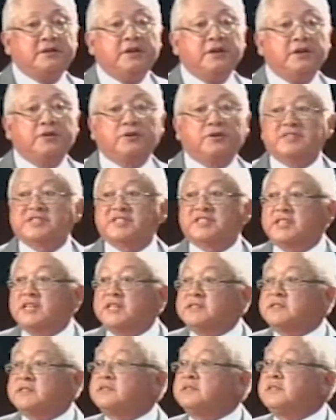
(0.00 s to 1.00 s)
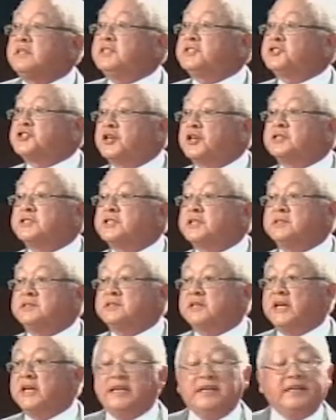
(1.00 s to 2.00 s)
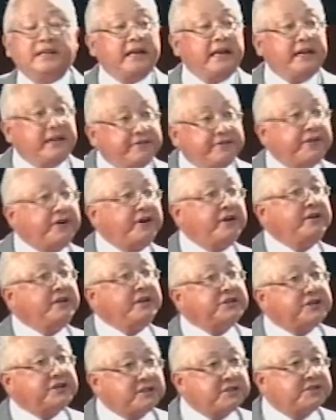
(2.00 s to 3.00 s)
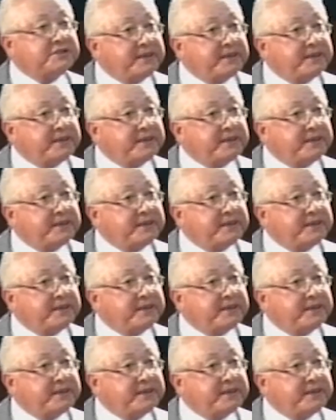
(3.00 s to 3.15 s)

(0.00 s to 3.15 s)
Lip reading: to assist these judges in delivering the judgment.